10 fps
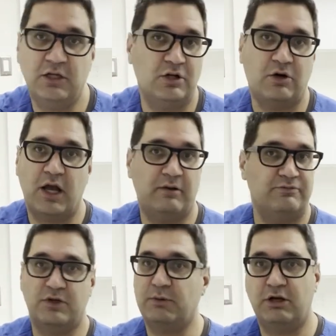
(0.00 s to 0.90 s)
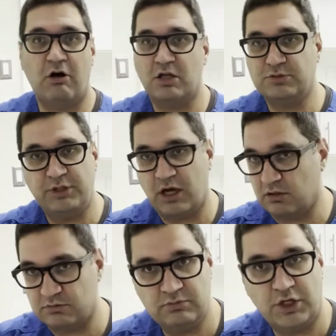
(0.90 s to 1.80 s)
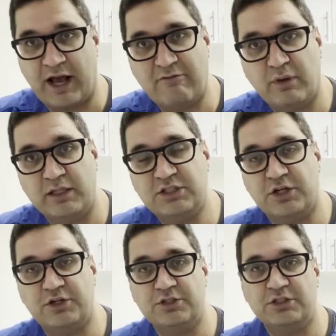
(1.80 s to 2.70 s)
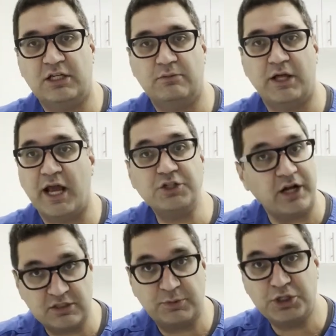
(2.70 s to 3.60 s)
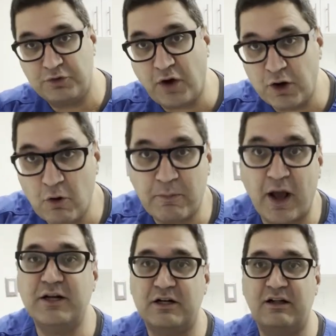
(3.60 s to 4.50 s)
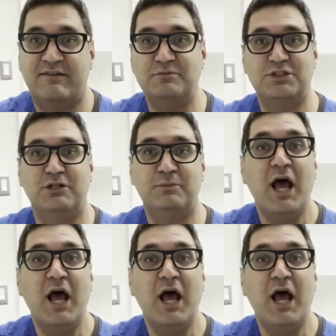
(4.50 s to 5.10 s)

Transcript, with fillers: You know, I, somebody calls me, I'll, you know, have my secretary send them the x-ray, especially if I know pregnant, I'll have them send